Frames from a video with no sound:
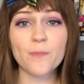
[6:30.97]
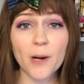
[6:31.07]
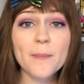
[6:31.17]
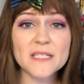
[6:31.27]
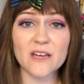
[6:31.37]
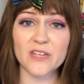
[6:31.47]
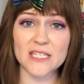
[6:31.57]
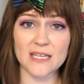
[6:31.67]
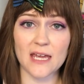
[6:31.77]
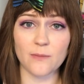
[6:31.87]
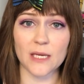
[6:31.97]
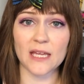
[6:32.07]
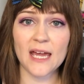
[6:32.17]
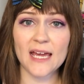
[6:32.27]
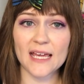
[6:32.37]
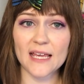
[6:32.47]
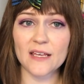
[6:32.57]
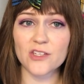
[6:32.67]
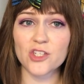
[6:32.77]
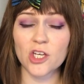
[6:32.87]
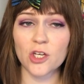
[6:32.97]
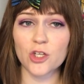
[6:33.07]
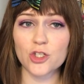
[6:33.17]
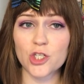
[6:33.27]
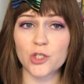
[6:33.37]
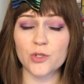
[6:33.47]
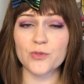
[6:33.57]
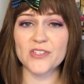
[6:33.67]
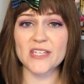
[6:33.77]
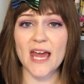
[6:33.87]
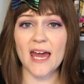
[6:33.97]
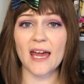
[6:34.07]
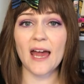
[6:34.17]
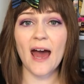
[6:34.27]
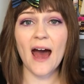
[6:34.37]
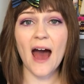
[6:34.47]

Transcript: The purpose of containment is to say,